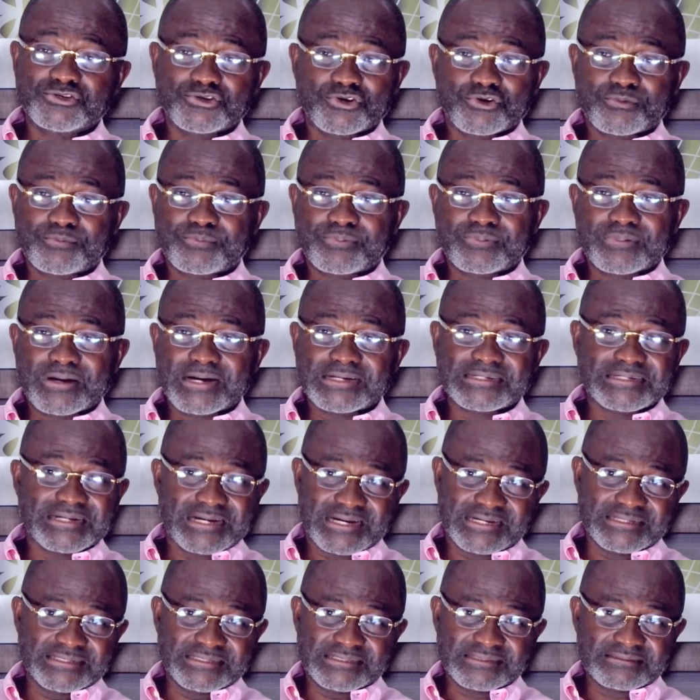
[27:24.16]
a job
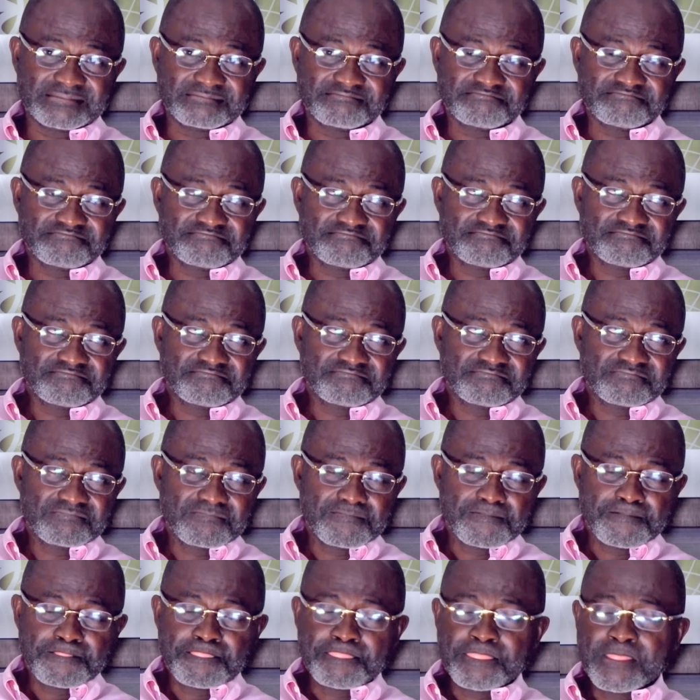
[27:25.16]
at hand.
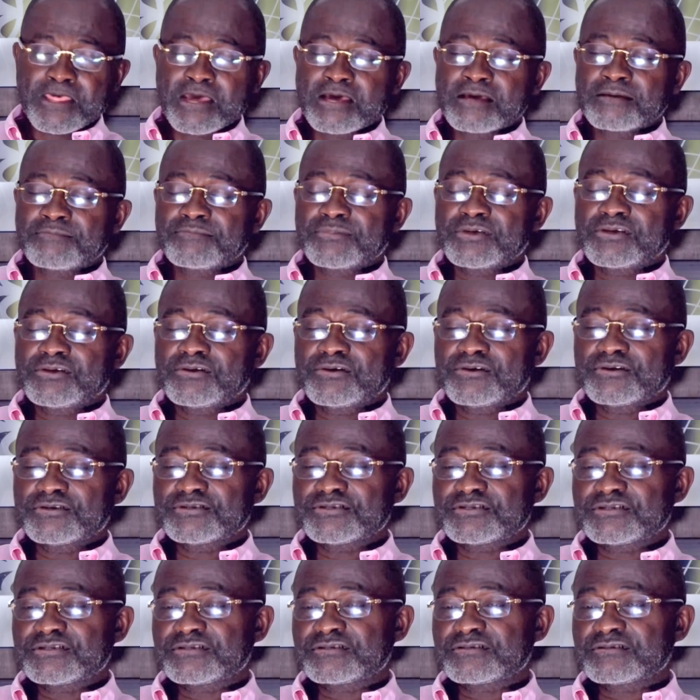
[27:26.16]

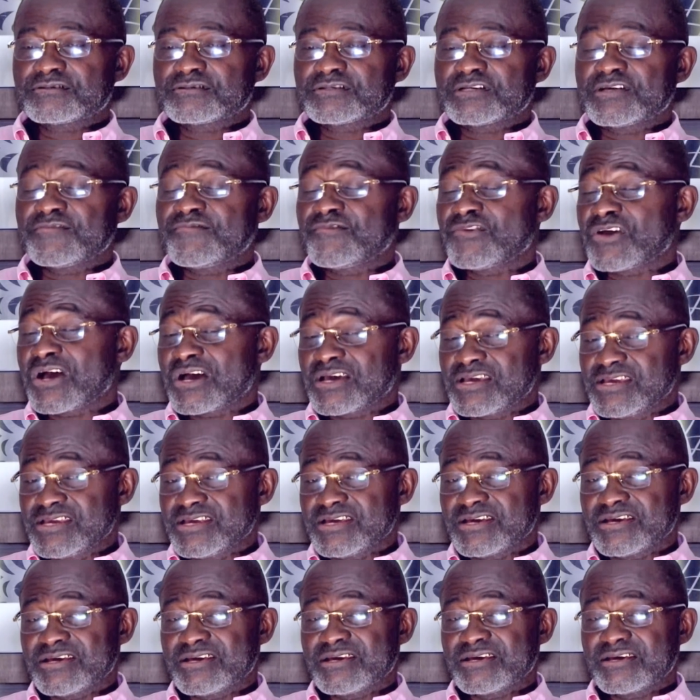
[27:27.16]
Because if you are
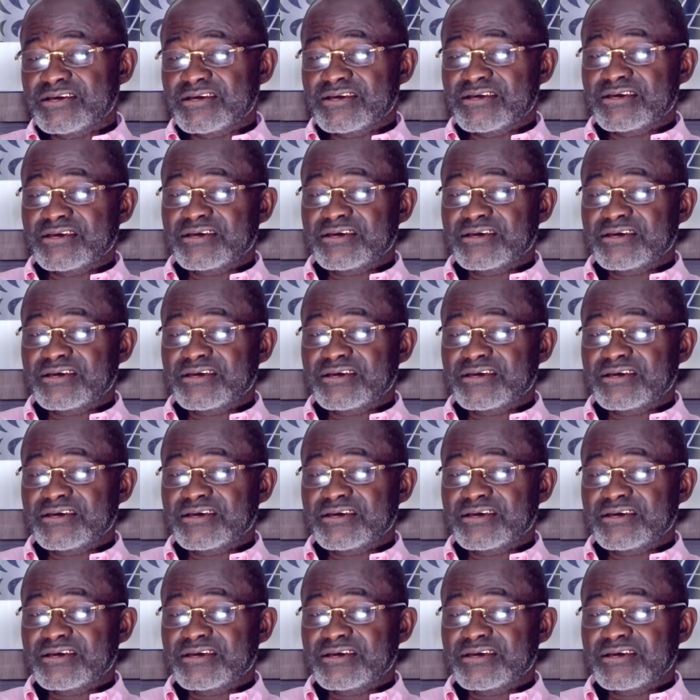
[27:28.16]
here